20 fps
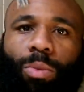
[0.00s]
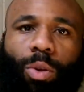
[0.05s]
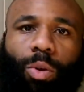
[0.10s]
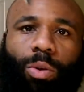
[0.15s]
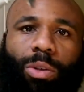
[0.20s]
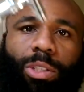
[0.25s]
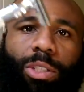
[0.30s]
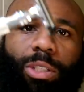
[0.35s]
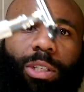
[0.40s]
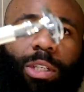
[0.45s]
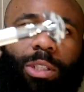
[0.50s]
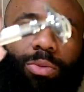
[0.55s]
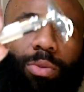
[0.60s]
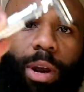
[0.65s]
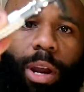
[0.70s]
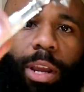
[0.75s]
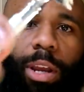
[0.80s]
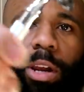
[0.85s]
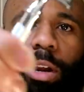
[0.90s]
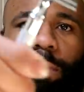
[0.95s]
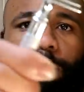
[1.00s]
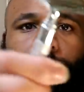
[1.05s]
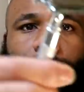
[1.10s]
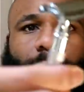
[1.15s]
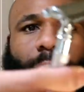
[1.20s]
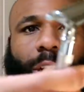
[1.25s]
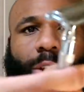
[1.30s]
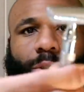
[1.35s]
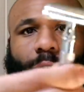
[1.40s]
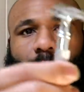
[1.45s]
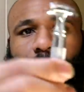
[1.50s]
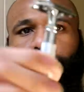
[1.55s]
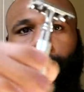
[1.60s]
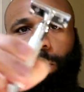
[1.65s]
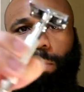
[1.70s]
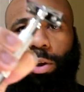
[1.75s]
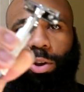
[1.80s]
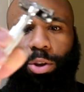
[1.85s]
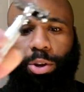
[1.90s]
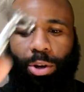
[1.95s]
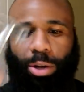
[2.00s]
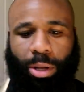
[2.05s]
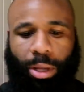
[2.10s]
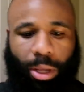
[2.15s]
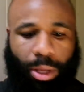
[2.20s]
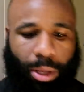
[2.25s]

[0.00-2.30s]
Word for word: which is this right here if you guys are unfamiliar.